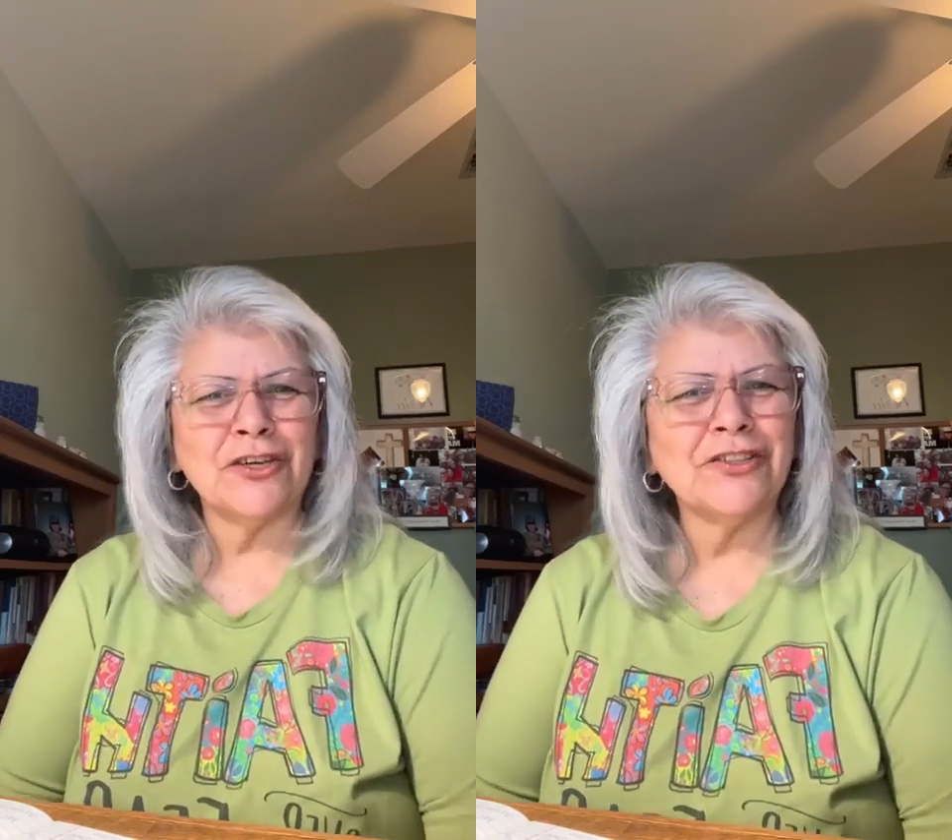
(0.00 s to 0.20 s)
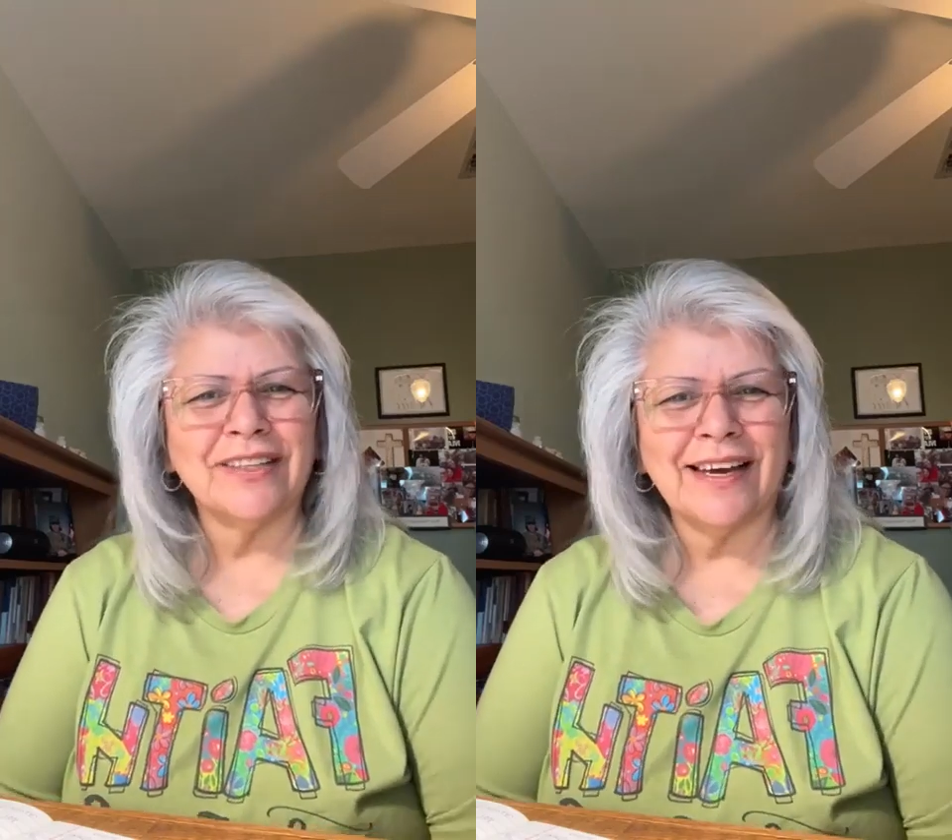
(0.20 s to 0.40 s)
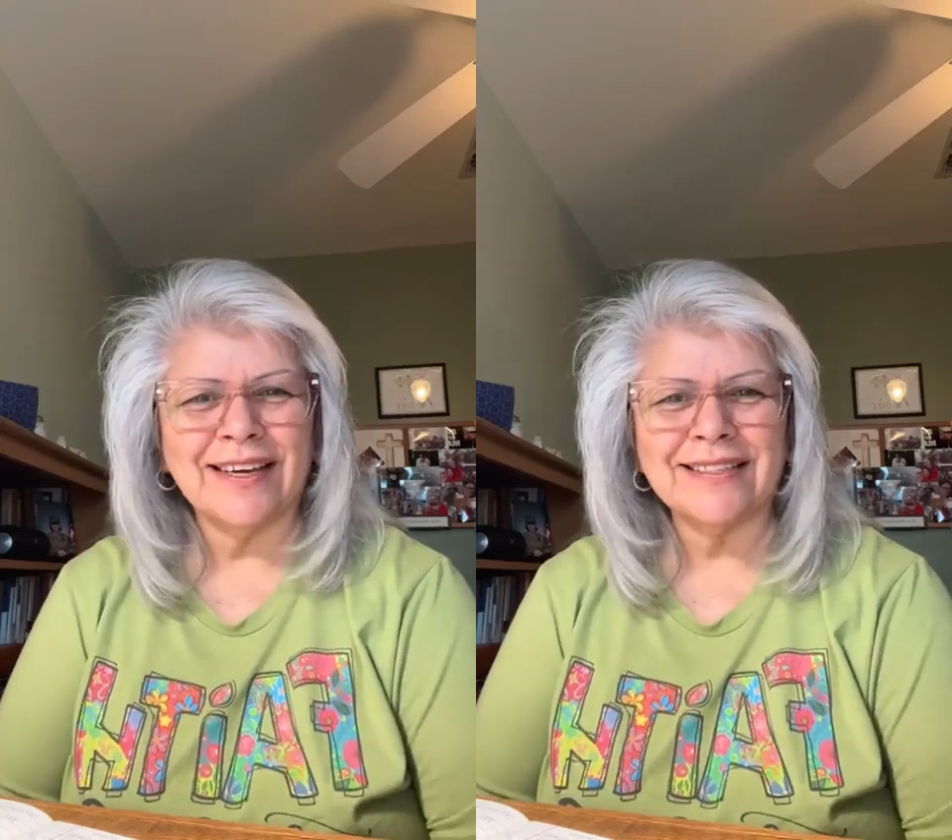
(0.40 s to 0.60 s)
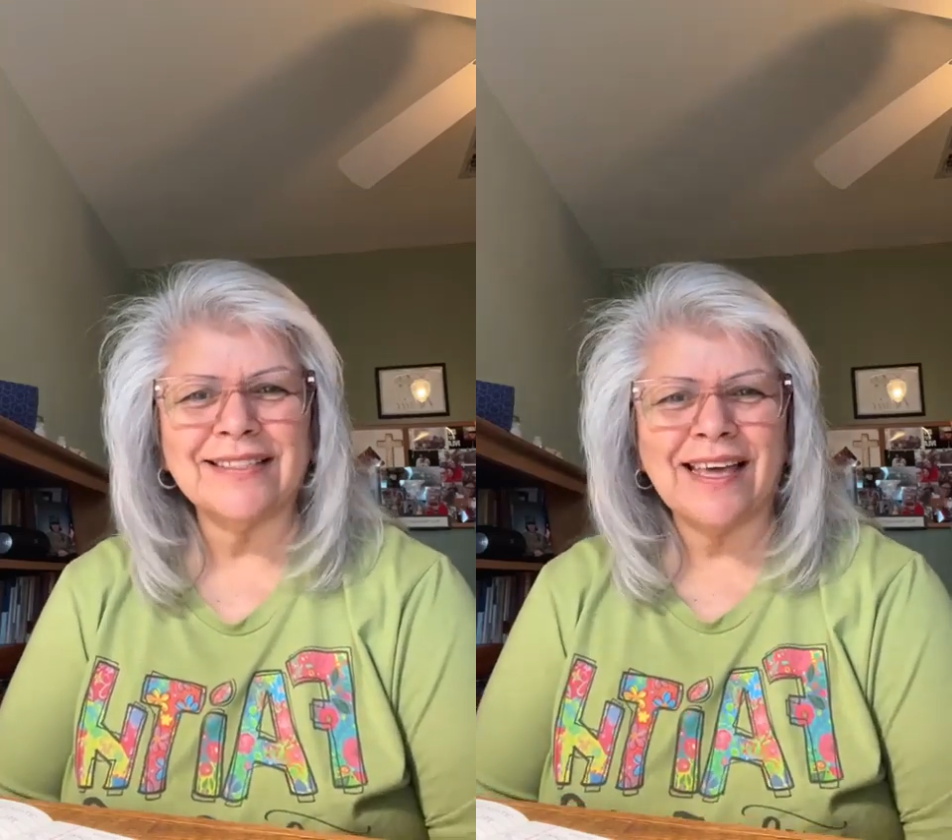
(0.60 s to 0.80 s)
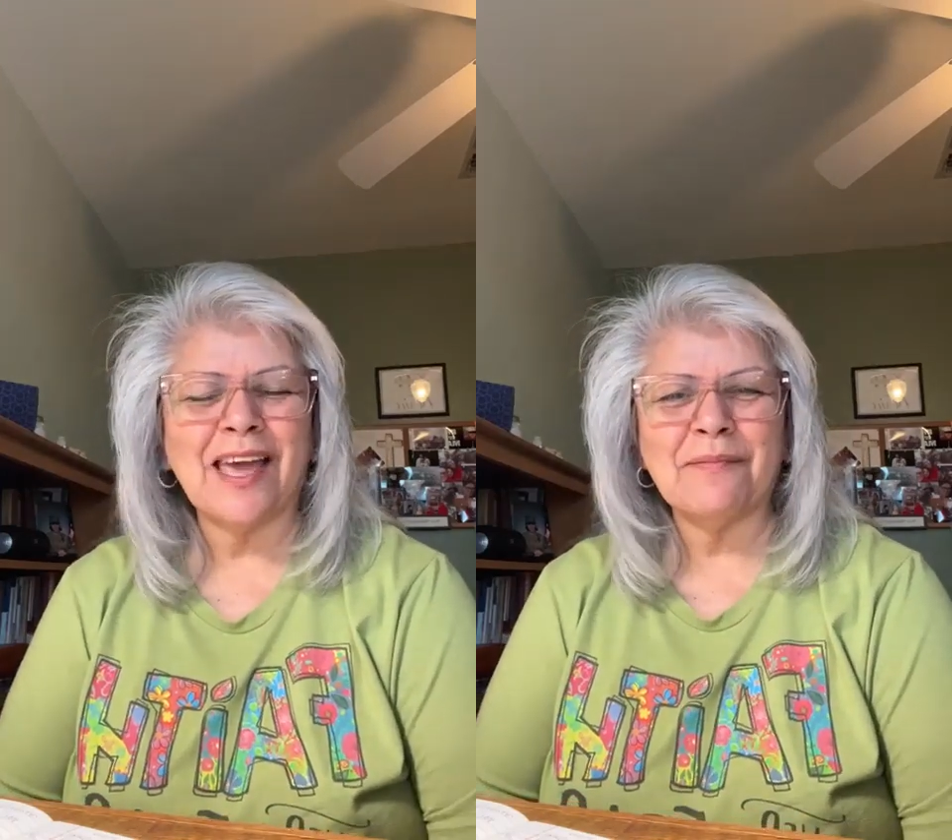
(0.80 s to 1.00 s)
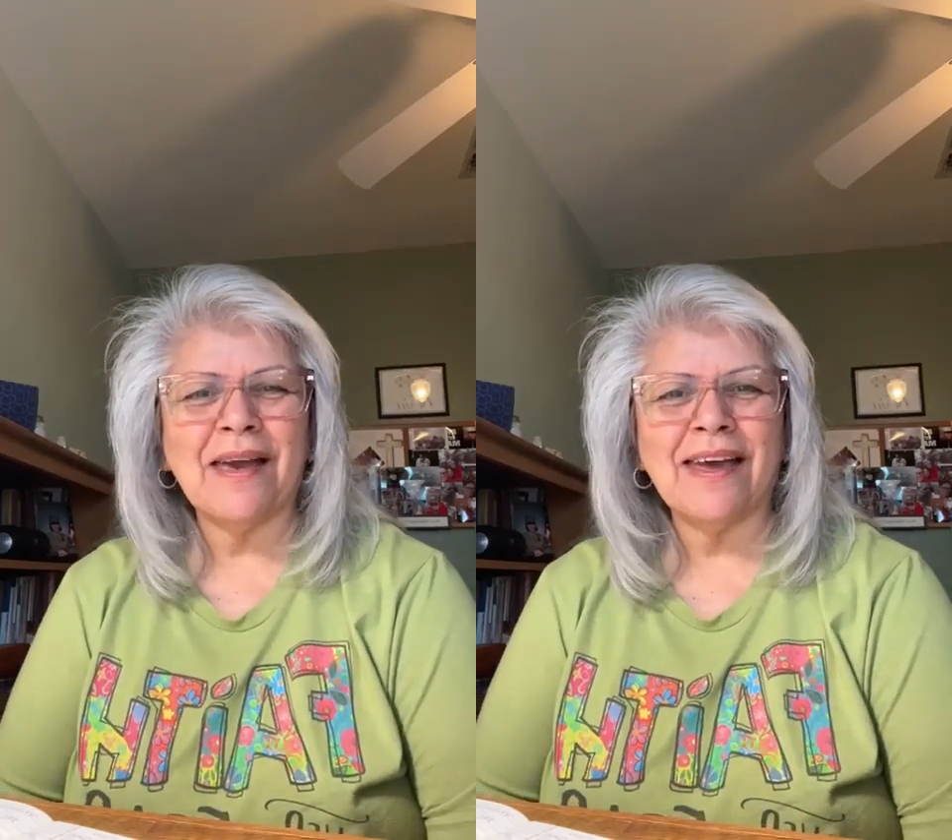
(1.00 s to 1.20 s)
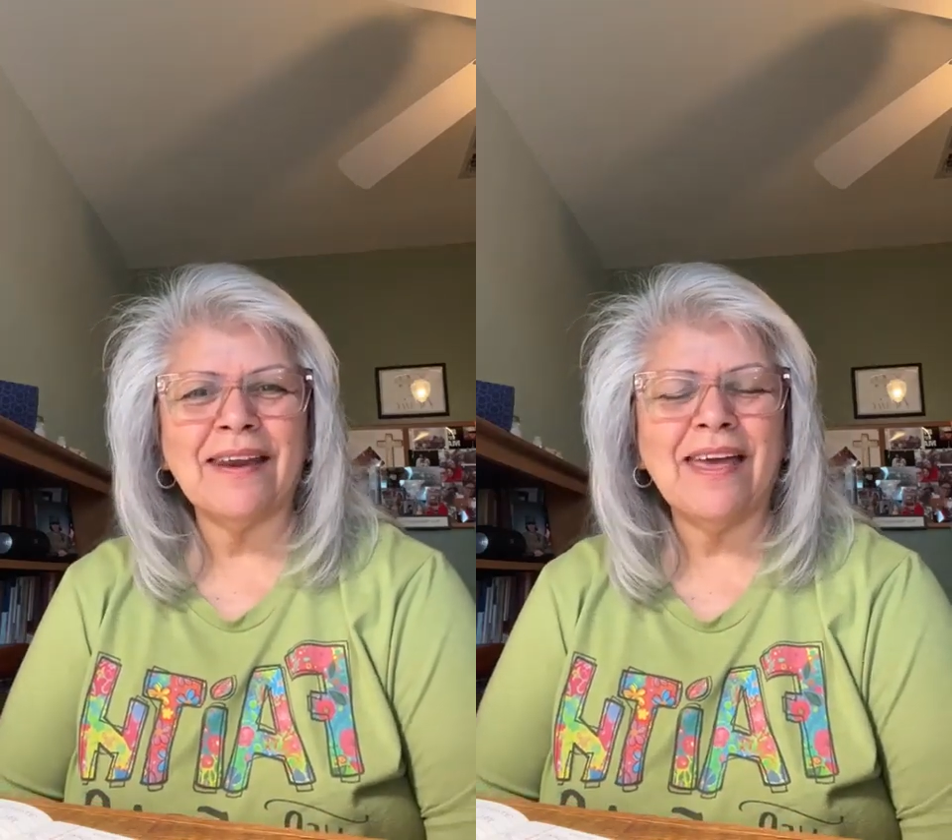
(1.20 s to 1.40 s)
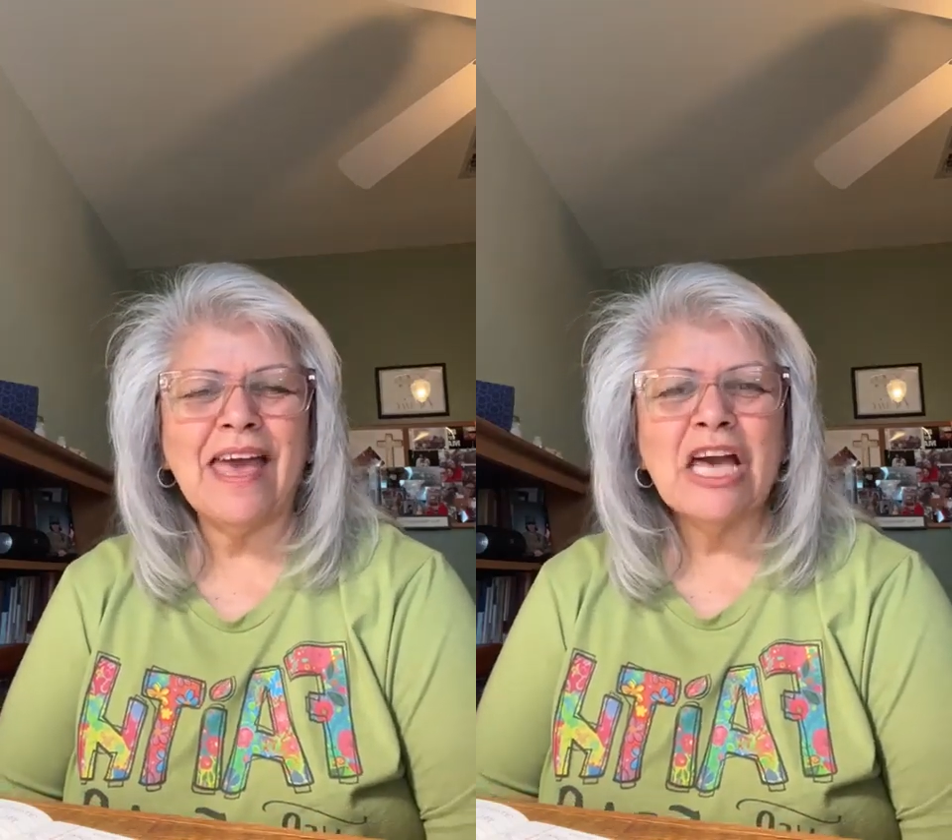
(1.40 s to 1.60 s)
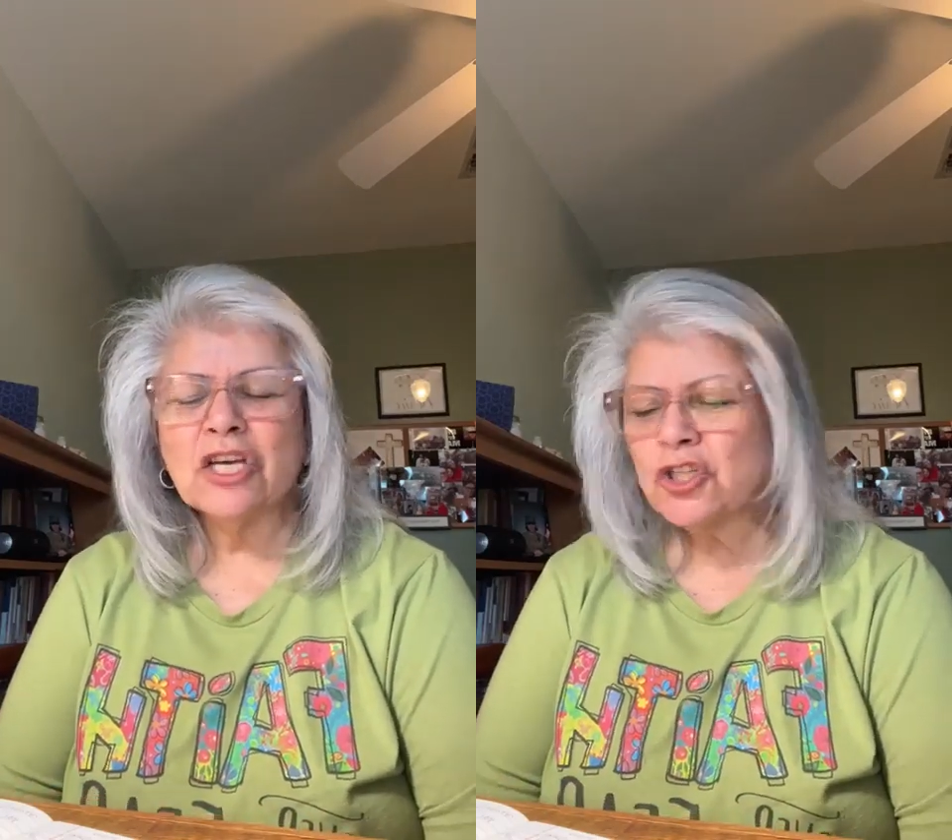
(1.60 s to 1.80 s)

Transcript: utilize. Amen.